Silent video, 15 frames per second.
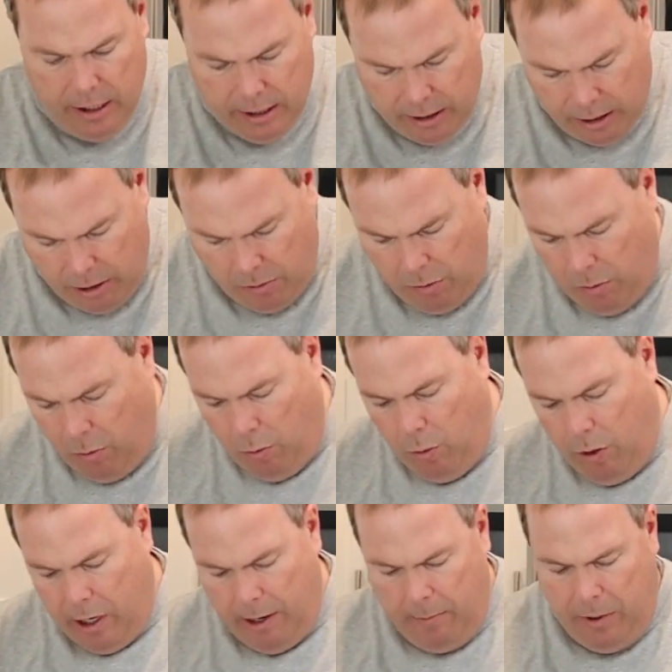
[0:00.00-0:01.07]
So
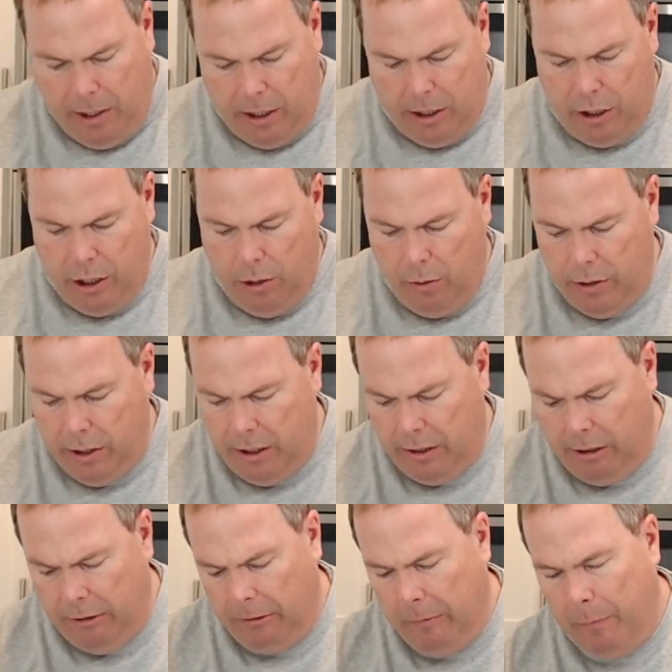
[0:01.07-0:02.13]
what I'm going to do is,
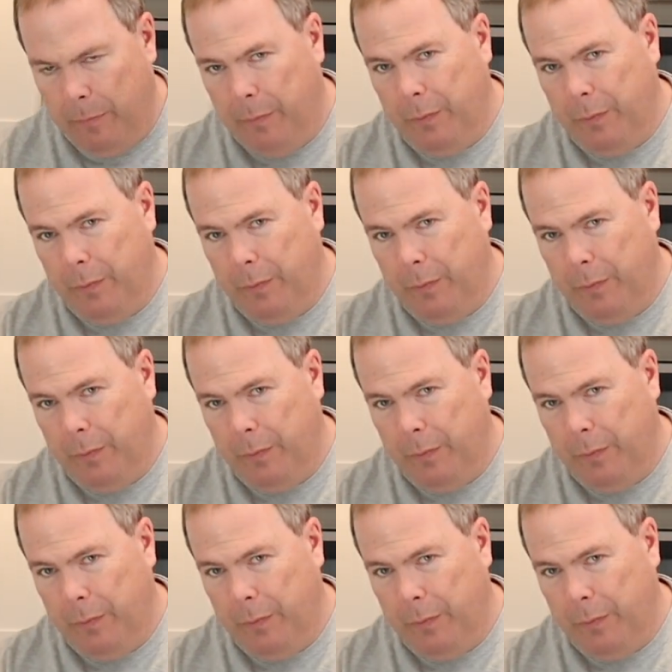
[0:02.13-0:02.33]
this is